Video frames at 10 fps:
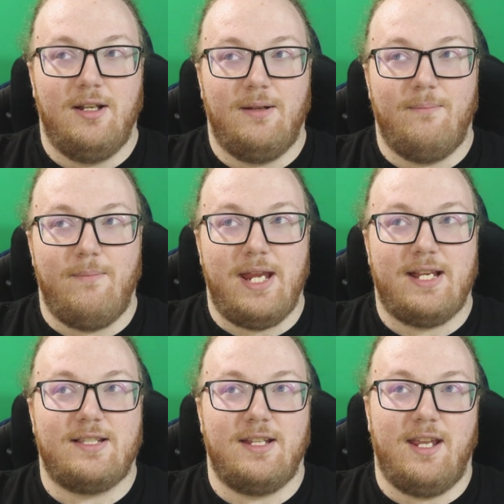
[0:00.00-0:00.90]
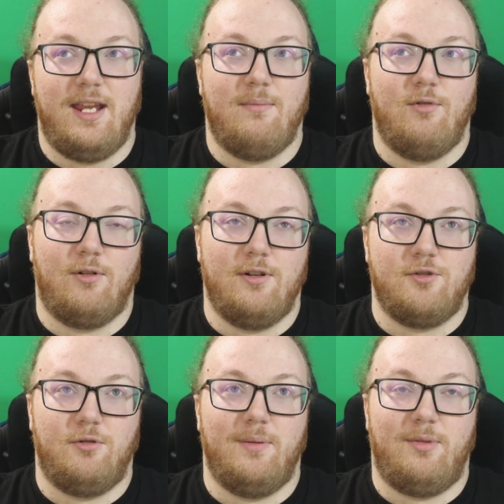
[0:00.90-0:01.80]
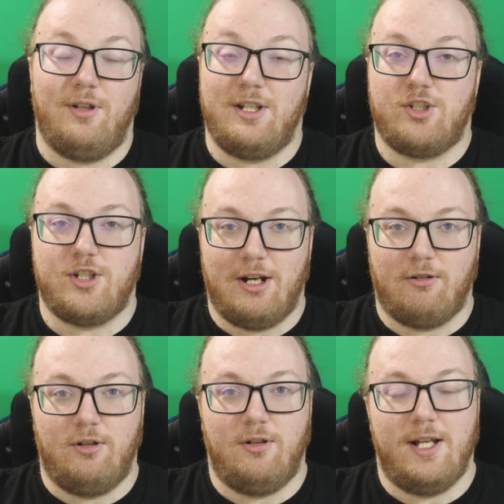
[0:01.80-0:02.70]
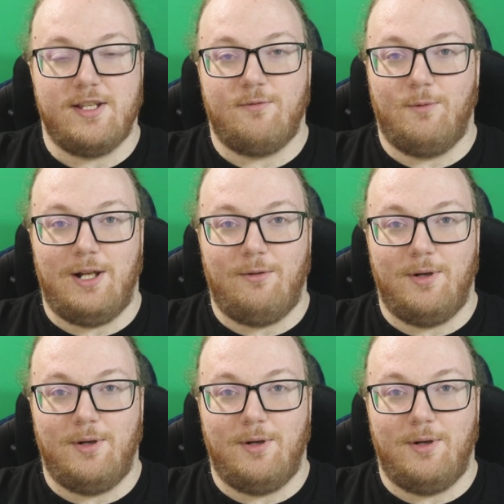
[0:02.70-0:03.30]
makes the game more enjoyable is Cheryl as well.